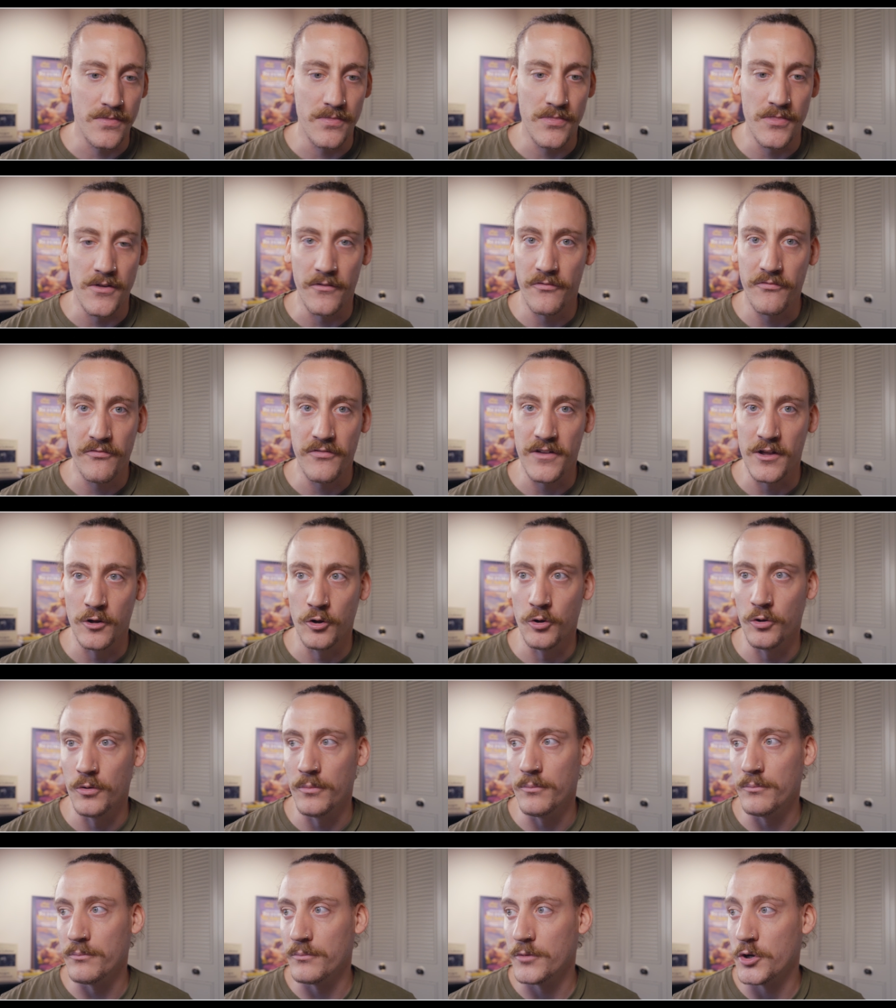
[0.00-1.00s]
The
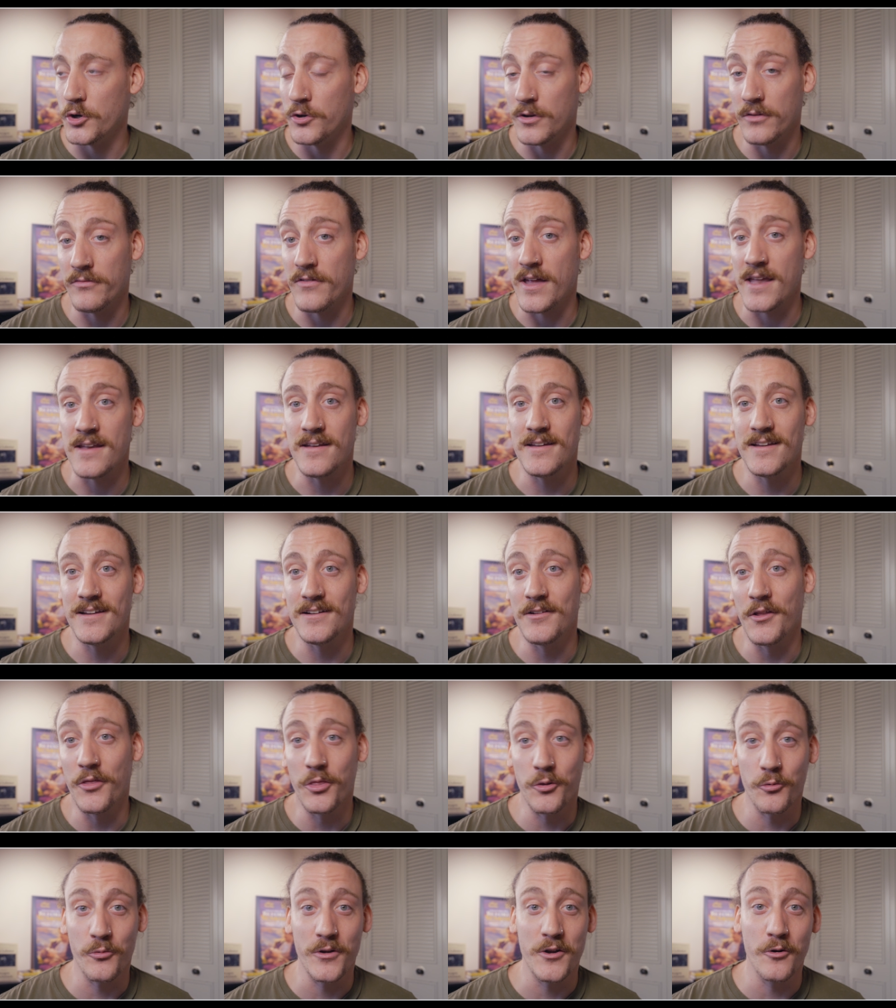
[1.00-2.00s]
film could have ended
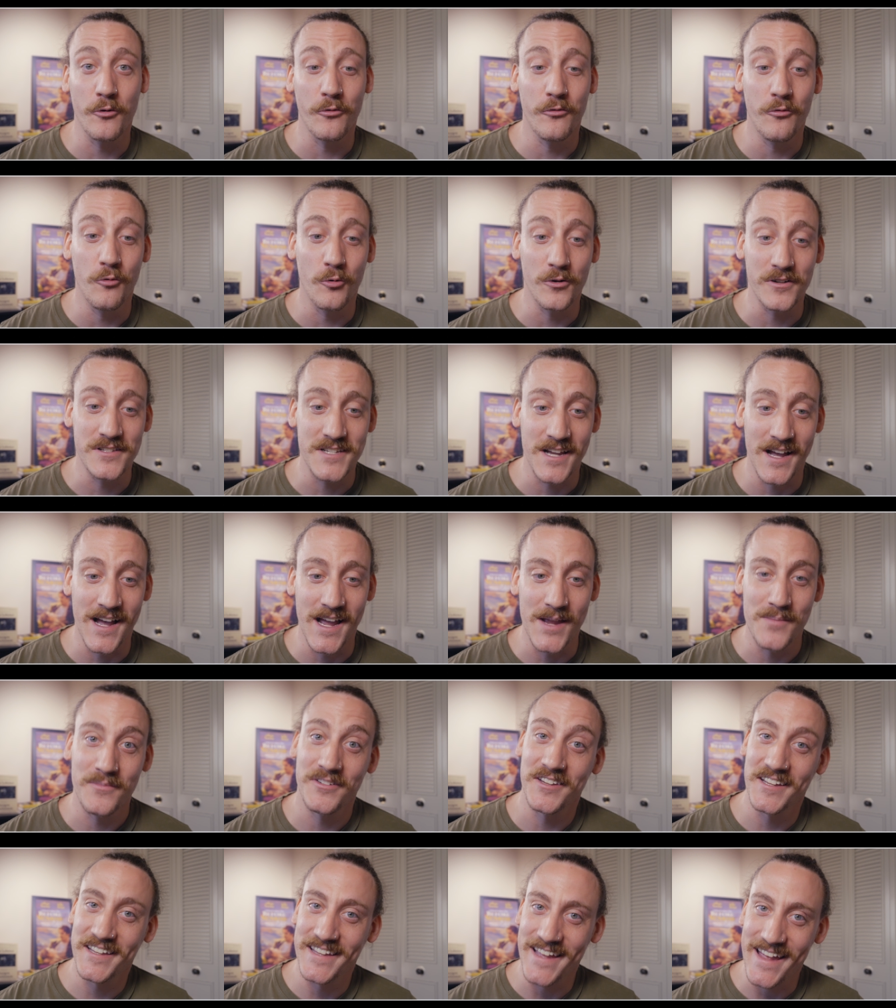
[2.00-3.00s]
three or four
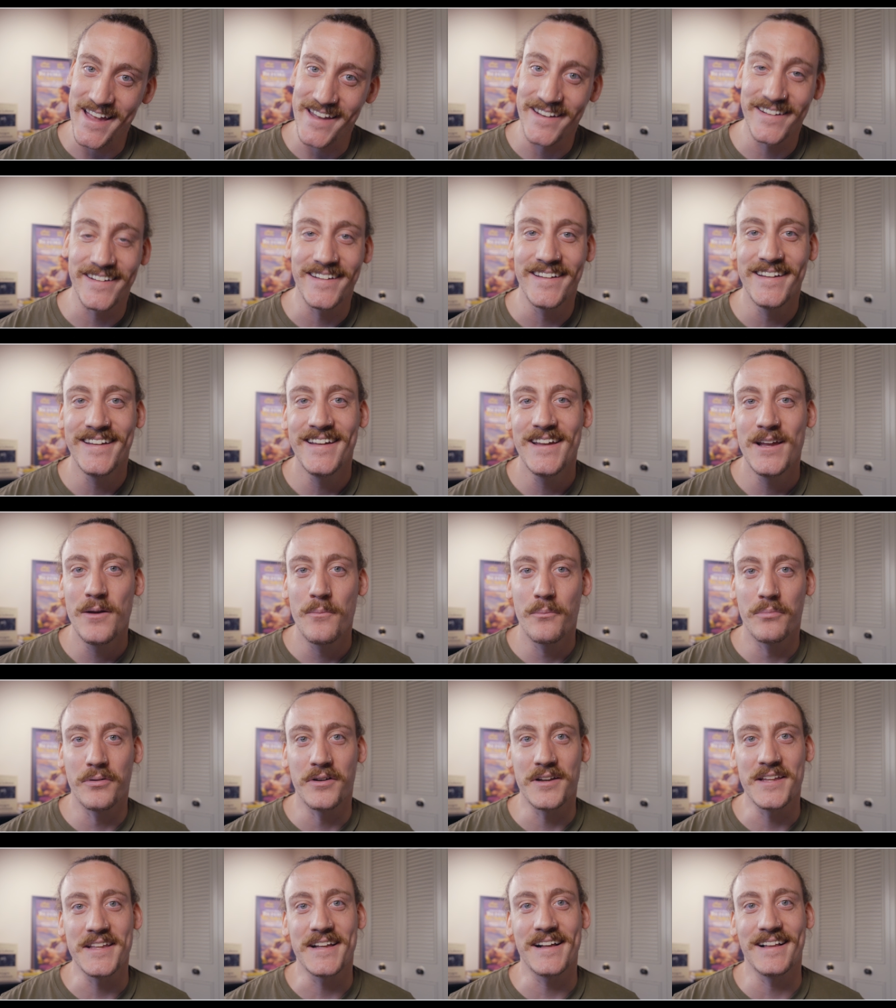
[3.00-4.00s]
times, again,
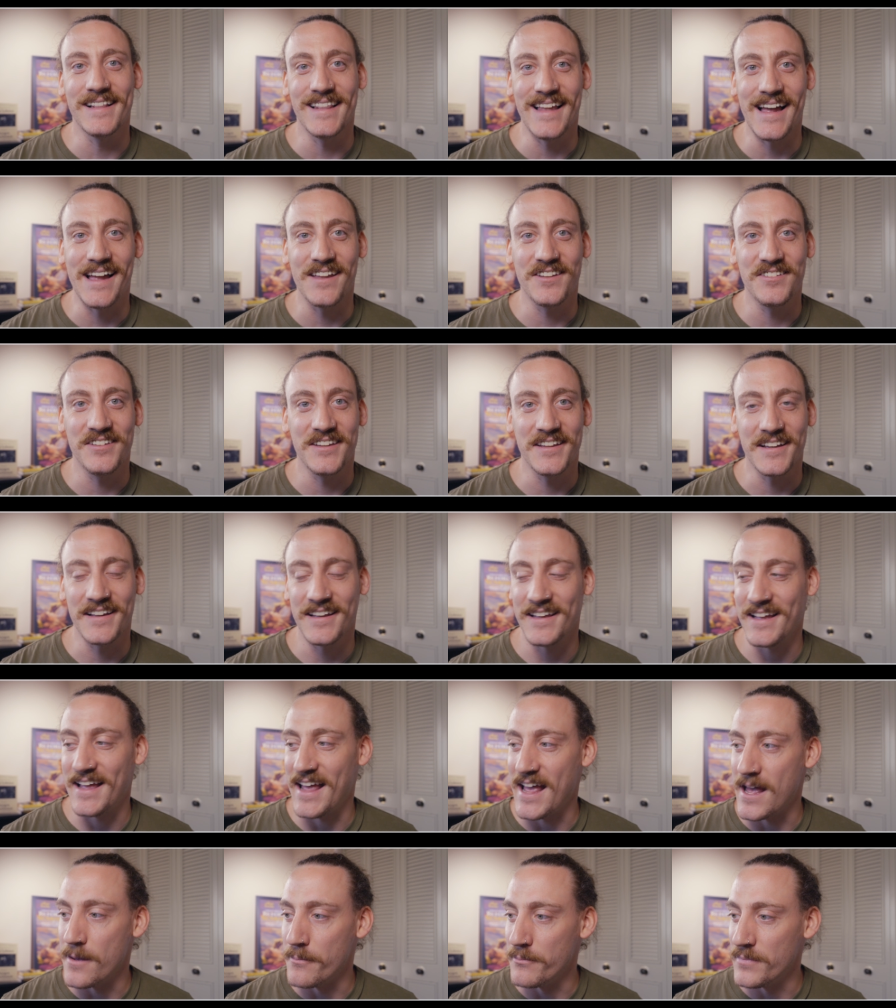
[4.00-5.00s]
pretty classic
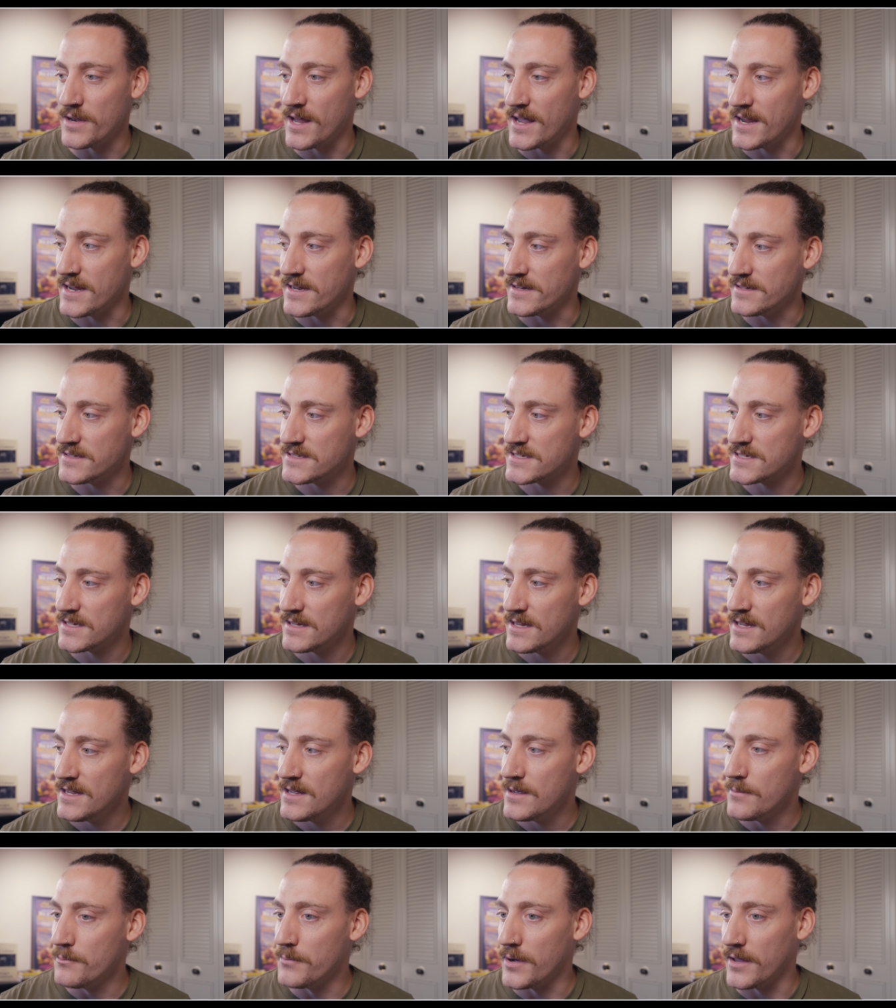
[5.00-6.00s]
M. Night
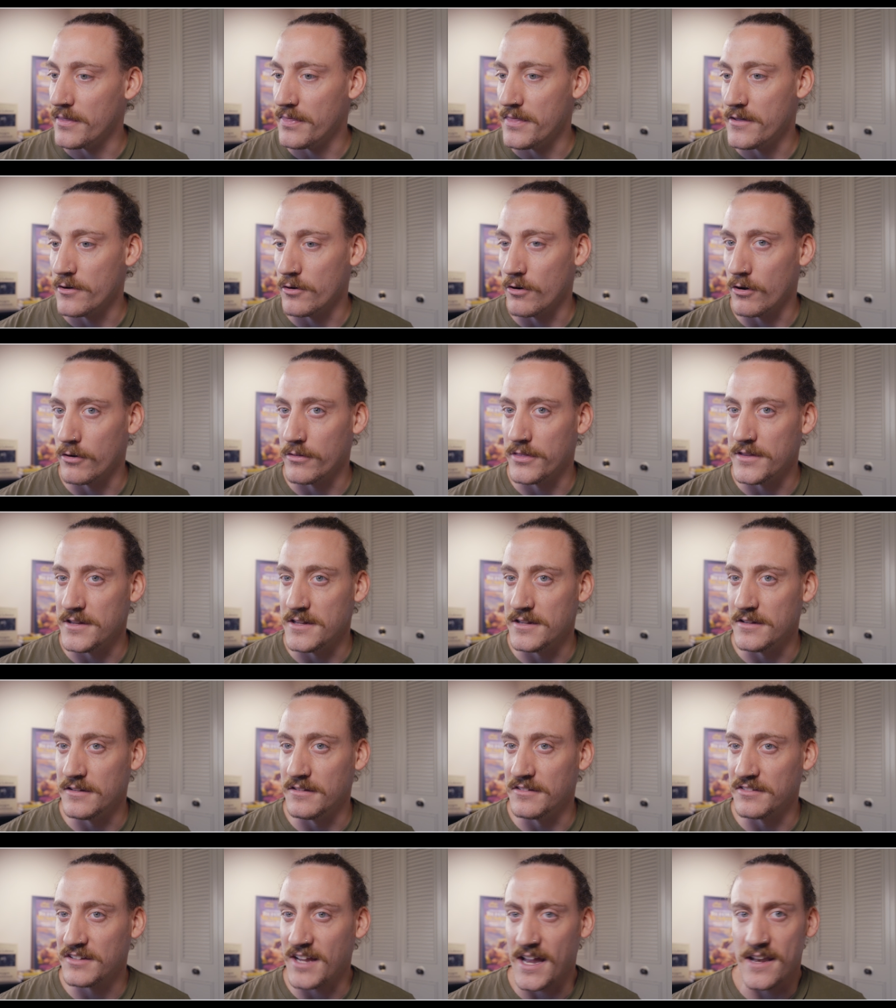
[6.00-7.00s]
but there are
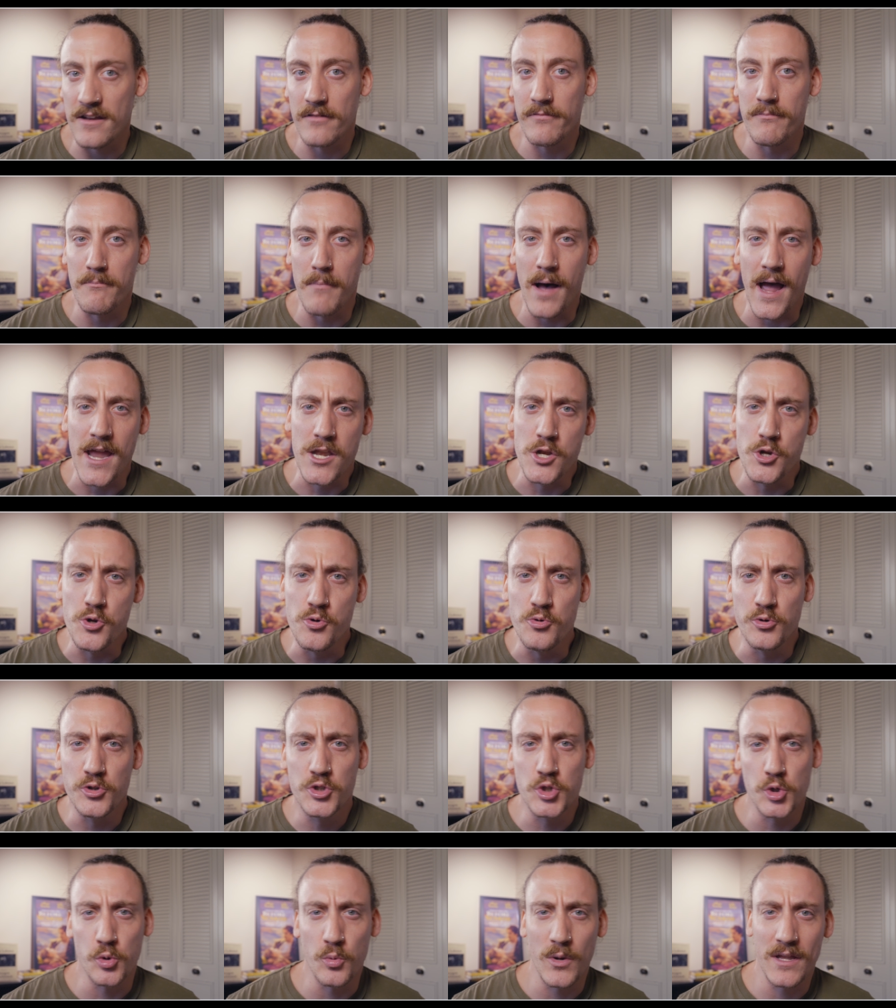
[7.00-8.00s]
these kind of
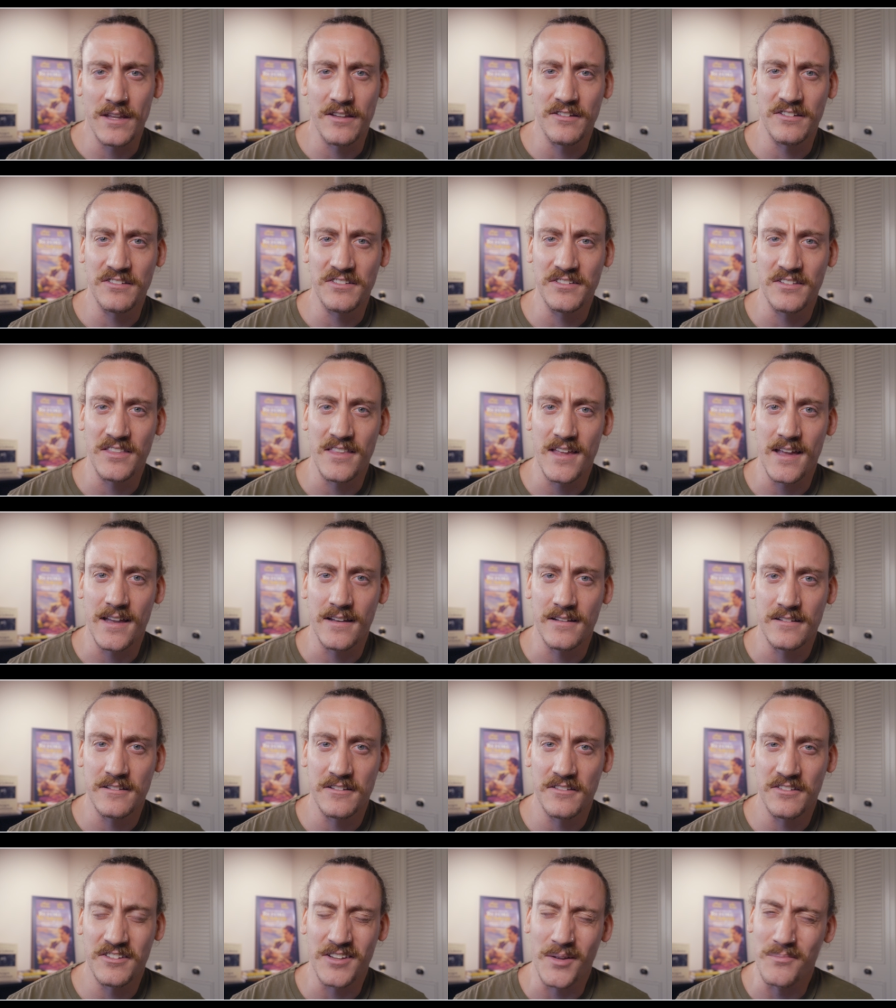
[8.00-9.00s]
minute twists that
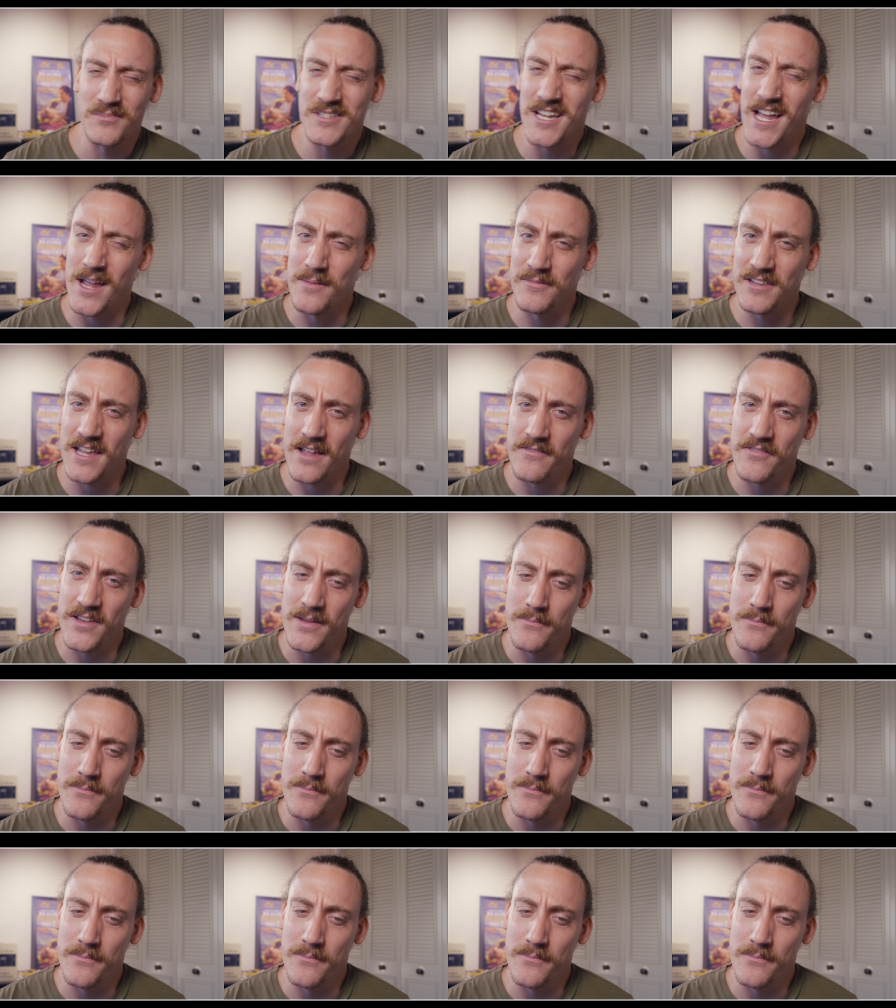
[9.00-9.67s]
sometimes have